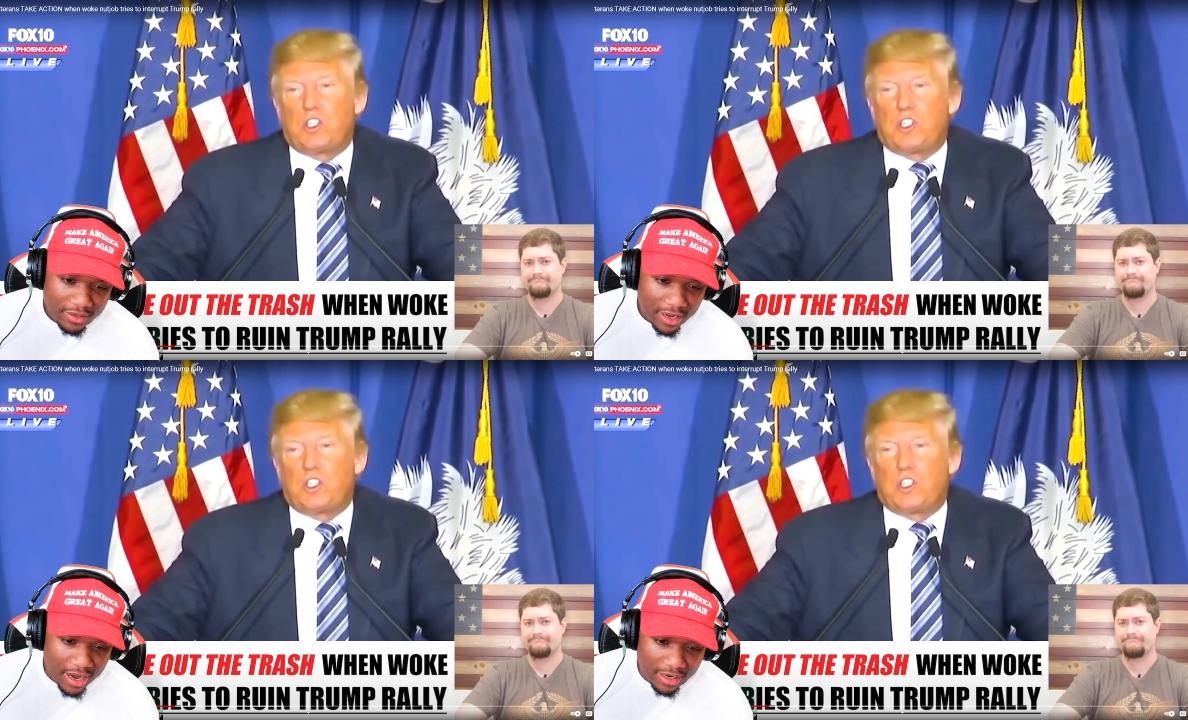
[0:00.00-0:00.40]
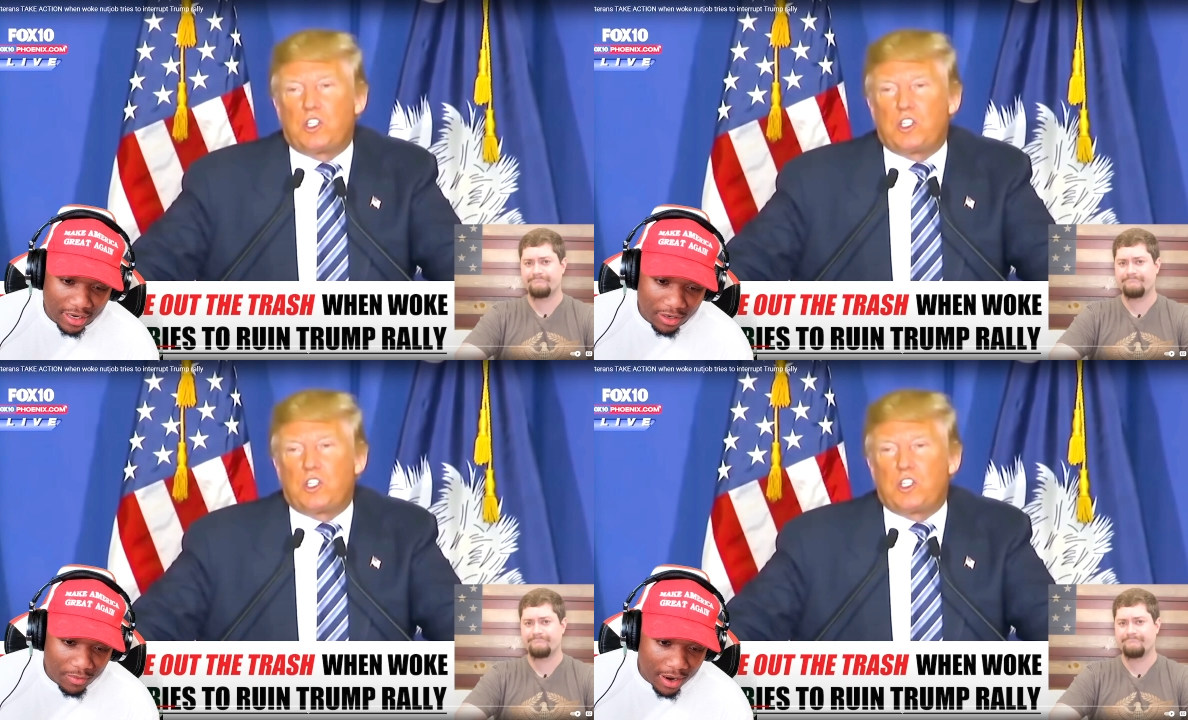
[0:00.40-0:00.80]
Speaker 1: how
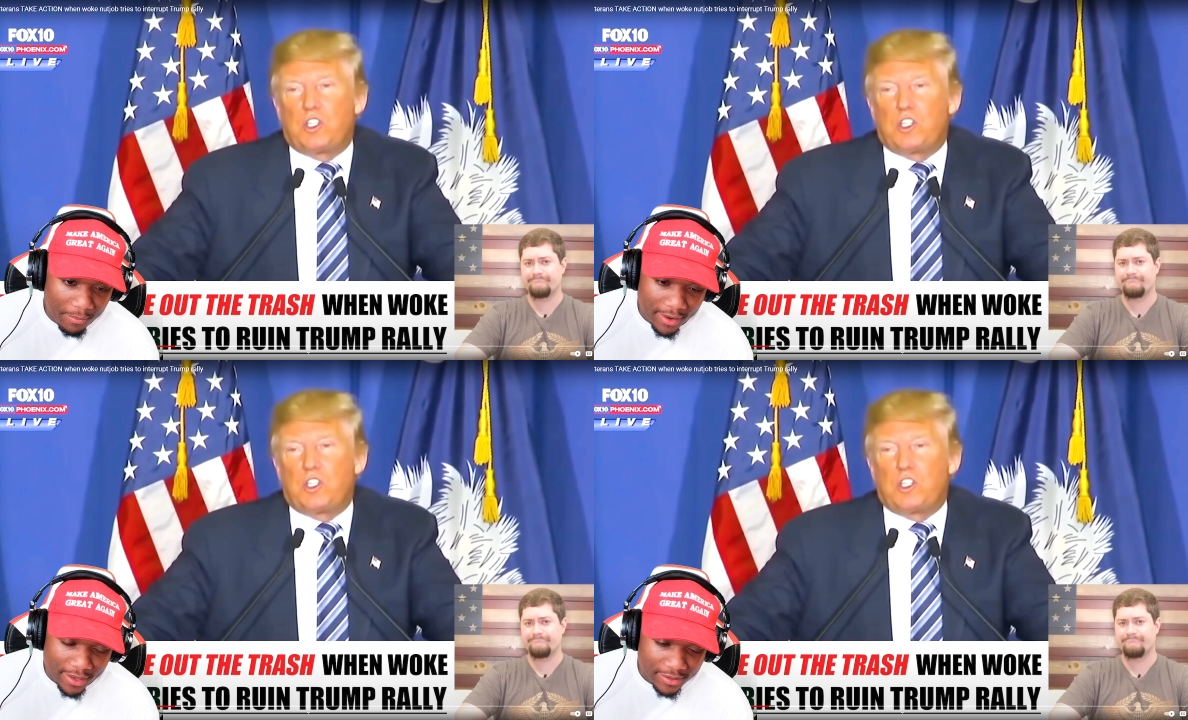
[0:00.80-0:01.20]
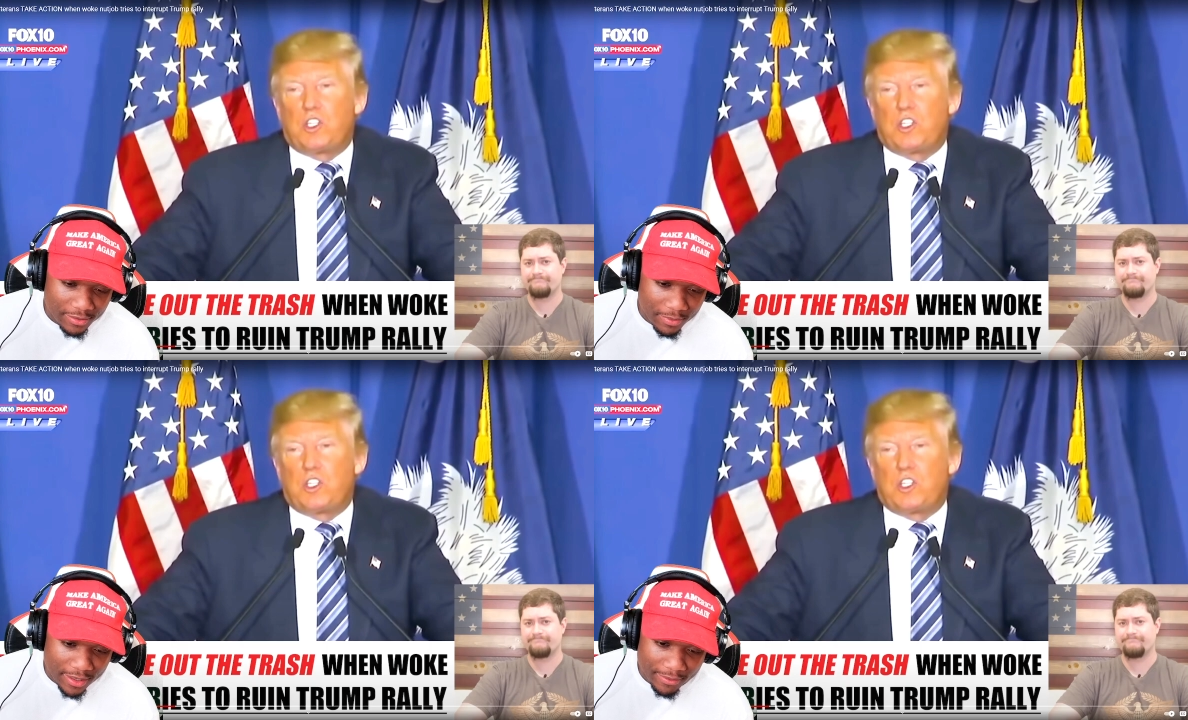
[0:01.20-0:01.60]
they do our
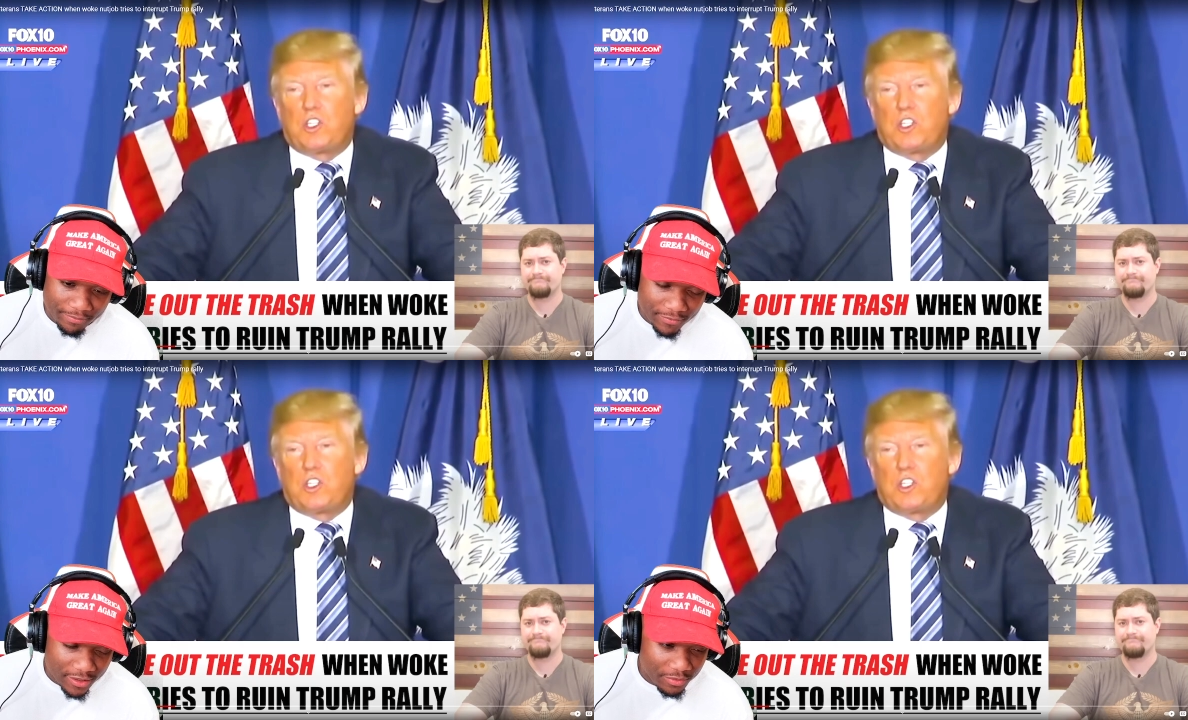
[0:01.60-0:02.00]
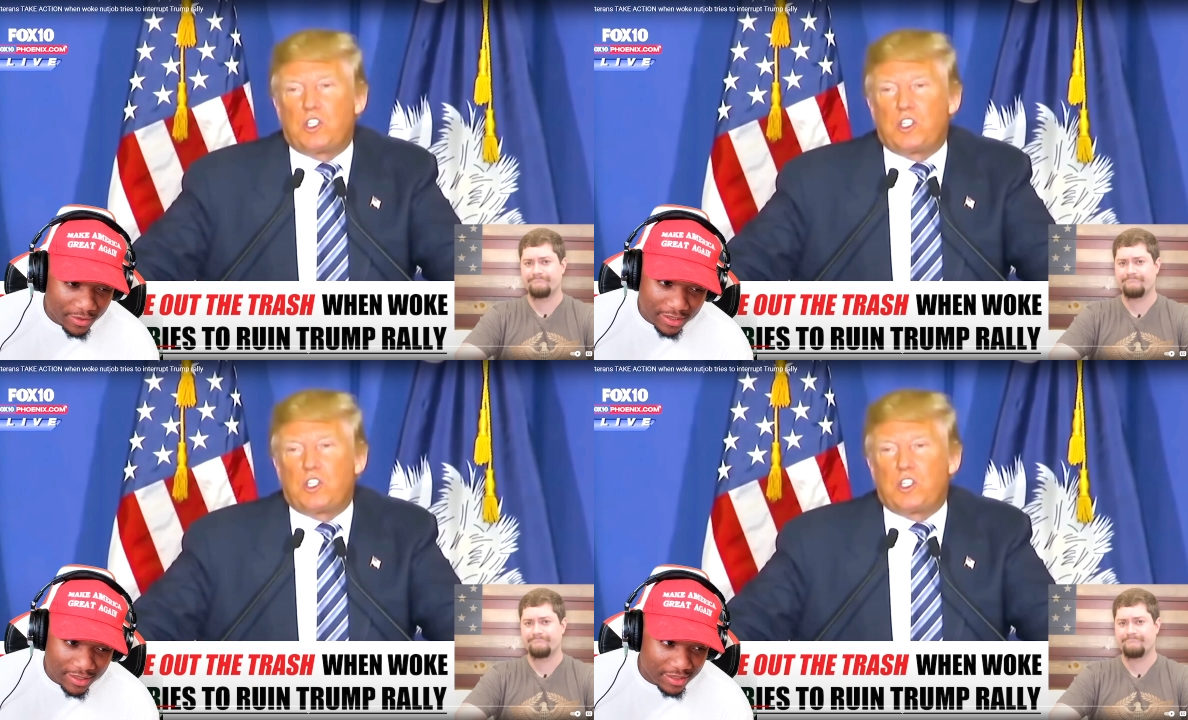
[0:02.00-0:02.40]
mans, man. It's
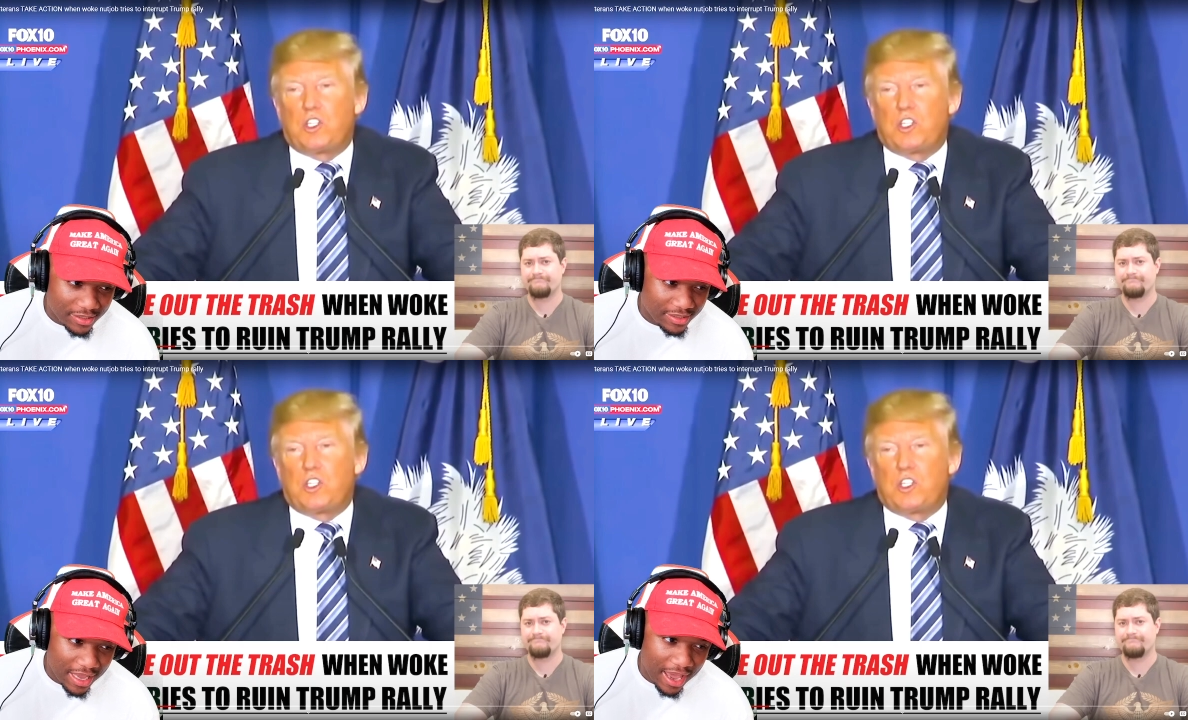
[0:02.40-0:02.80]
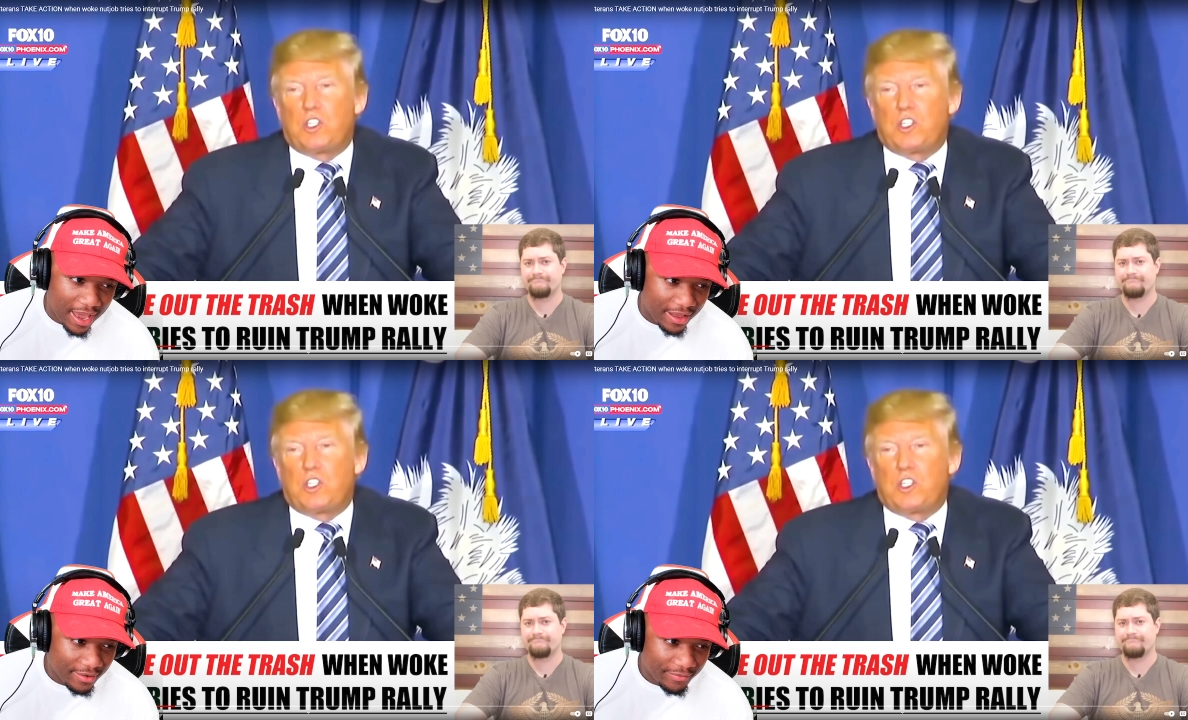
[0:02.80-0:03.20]
it's it's
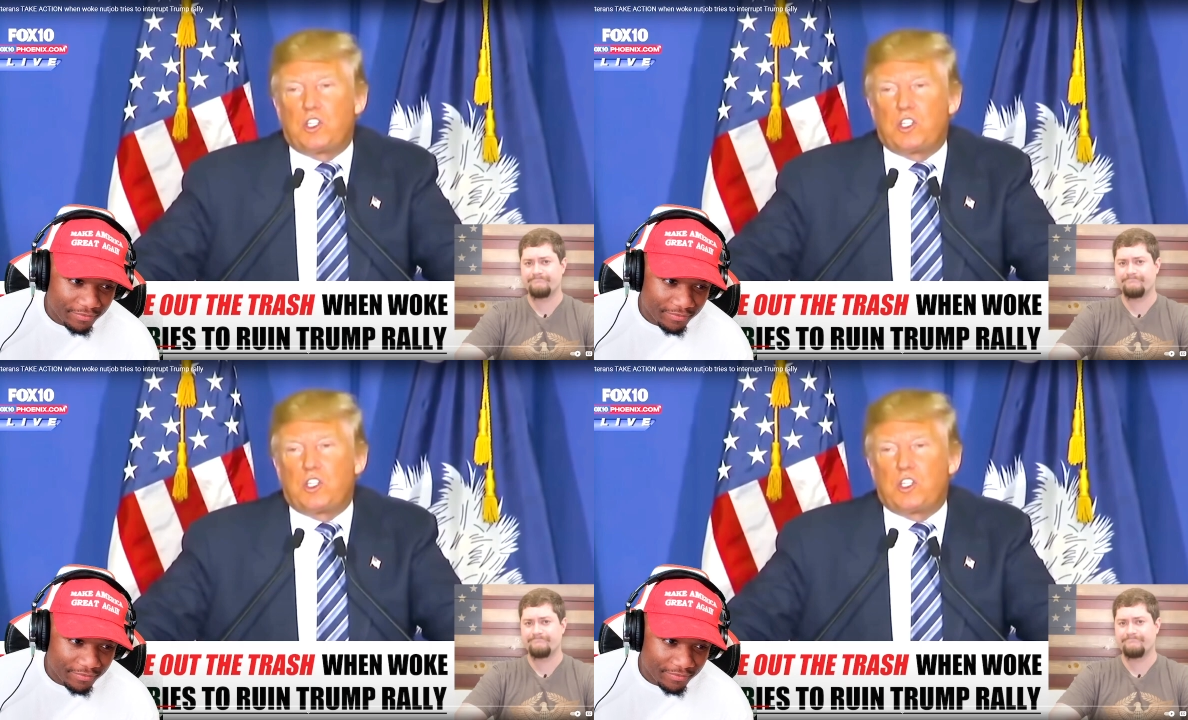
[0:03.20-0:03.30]
sad.